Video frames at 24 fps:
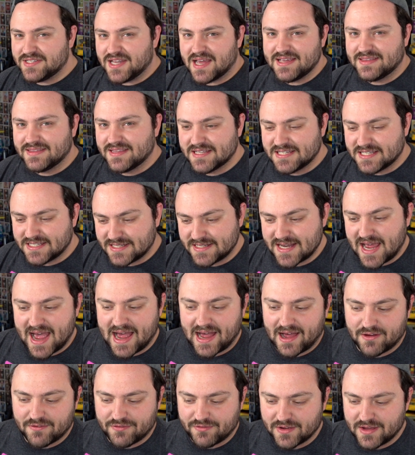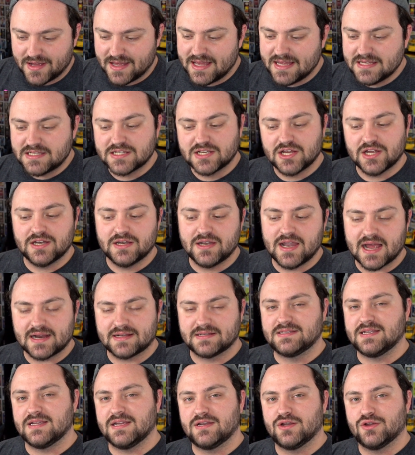like the staff is
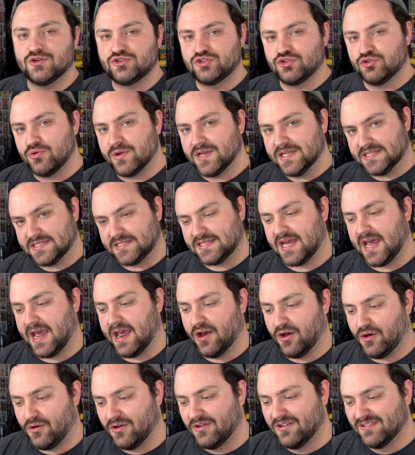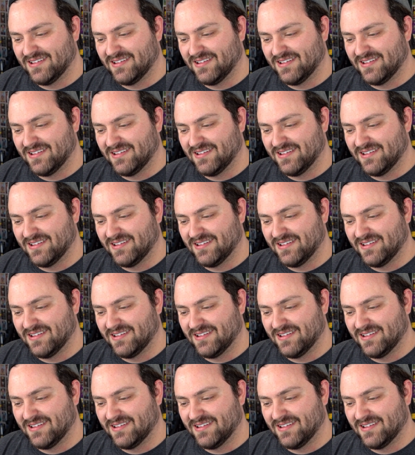connected to his tail.